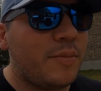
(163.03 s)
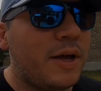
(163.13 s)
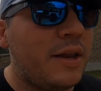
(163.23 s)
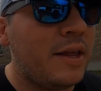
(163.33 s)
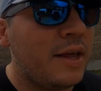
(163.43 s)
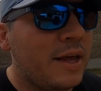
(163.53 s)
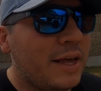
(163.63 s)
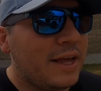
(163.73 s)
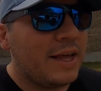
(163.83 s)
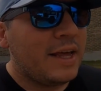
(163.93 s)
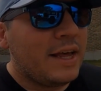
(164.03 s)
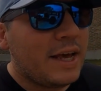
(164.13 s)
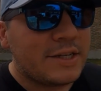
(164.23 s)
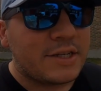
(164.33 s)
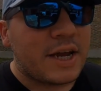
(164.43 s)
But
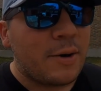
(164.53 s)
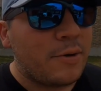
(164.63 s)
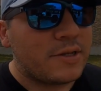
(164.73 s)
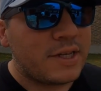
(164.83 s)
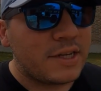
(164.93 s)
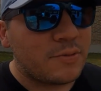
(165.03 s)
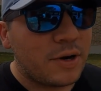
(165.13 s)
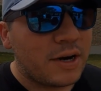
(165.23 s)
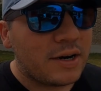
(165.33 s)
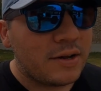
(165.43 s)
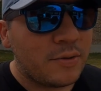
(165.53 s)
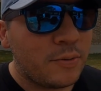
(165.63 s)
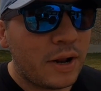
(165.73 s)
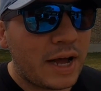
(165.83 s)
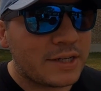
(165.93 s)
it's just kind of one of those things where
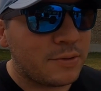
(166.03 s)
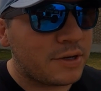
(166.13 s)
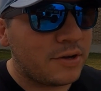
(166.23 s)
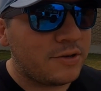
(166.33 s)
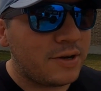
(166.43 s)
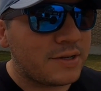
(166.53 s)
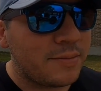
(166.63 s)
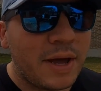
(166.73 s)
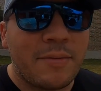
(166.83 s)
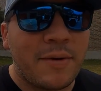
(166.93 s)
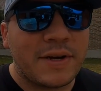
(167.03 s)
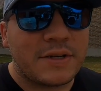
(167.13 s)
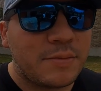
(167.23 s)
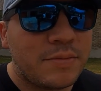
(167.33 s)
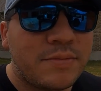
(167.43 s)
when I actually went to go do it, I was like, man, maybe I
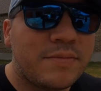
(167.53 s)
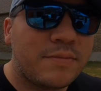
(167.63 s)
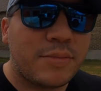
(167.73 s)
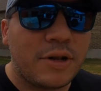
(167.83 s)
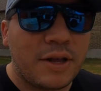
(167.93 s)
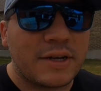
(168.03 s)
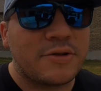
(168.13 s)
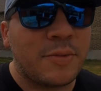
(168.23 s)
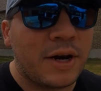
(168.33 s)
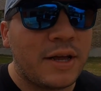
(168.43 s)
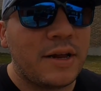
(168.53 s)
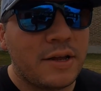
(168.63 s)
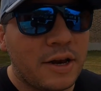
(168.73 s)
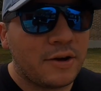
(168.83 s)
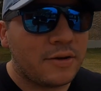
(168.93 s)
should put a little extra money in it,
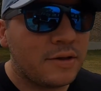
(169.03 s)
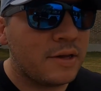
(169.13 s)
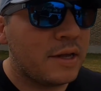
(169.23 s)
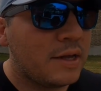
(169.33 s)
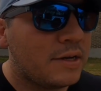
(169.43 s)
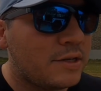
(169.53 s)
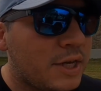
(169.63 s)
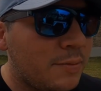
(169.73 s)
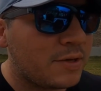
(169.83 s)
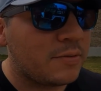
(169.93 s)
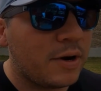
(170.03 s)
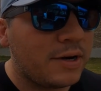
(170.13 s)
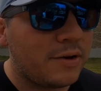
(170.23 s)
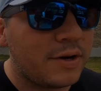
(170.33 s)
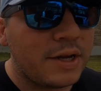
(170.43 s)
you know, just keep it to where I
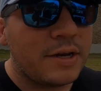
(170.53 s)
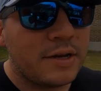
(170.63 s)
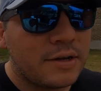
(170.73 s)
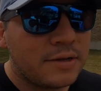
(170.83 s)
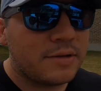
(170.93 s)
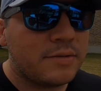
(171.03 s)
don't need to,